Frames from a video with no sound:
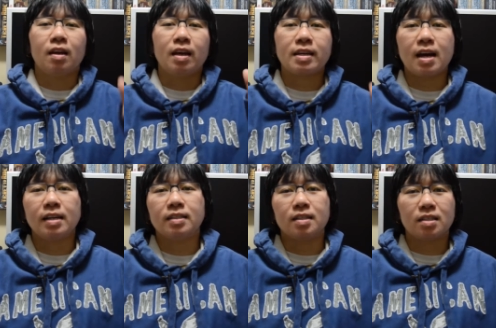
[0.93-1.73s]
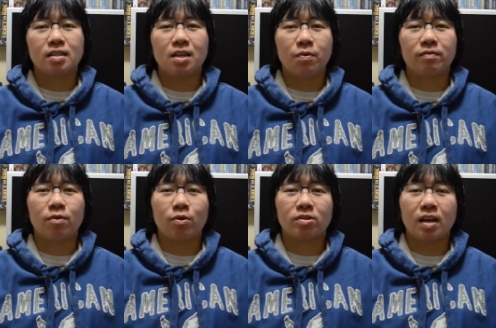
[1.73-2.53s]
Hey guys, this is Ian with
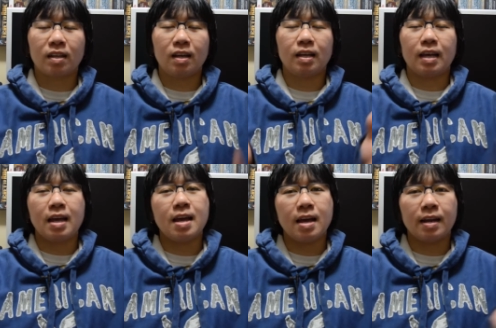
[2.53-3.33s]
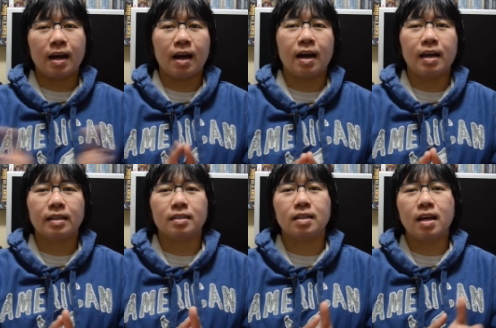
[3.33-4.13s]
VotoCycling and
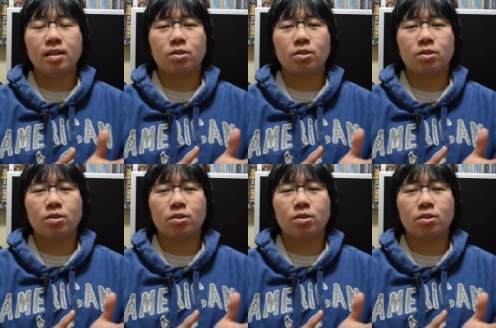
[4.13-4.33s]
I today,